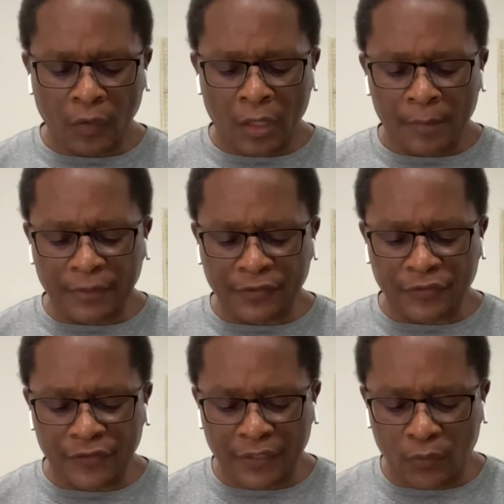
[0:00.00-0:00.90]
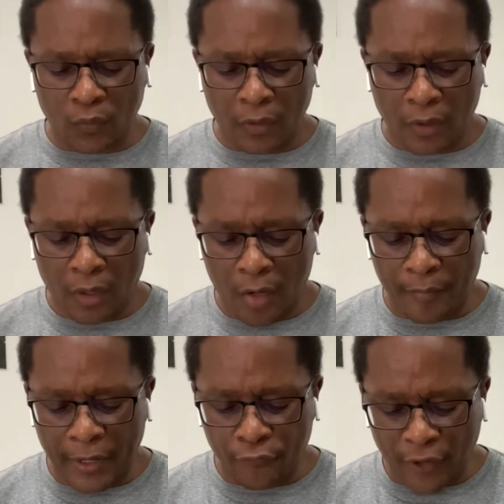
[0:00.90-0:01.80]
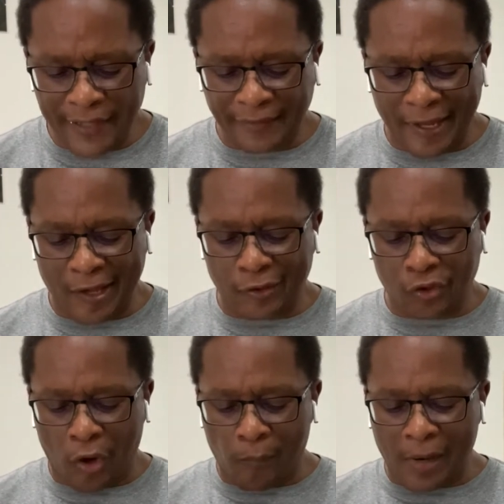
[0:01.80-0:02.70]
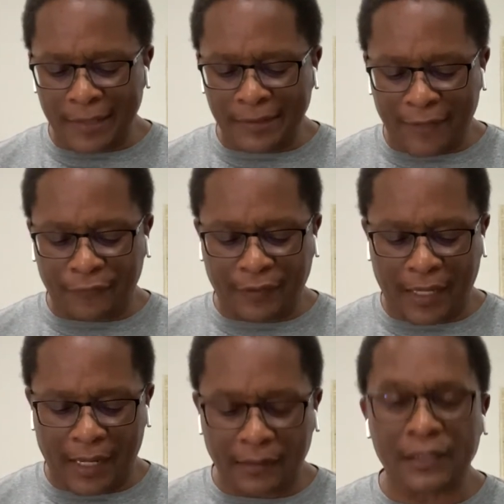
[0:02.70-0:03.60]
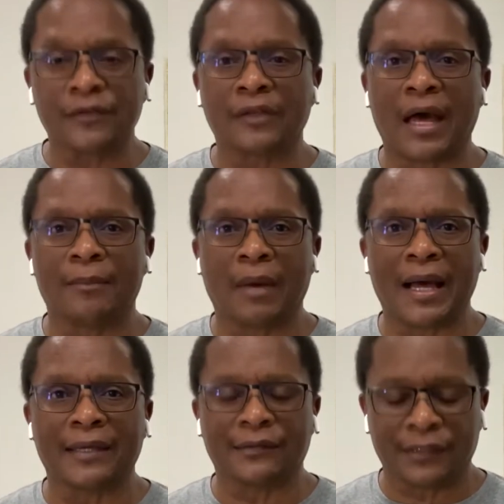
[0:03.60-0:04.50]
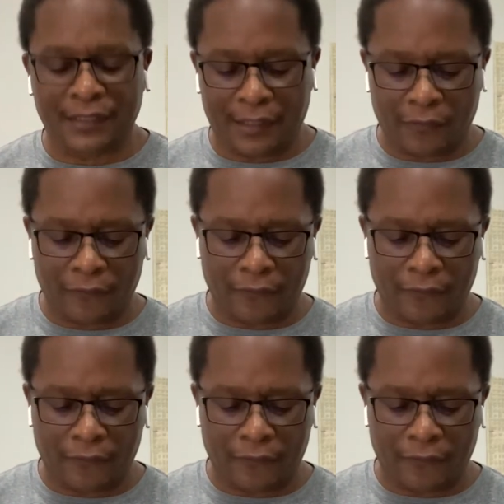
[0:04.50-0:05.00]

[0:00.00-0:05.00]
But to sit on my right hand and on my left hand is not mine to give,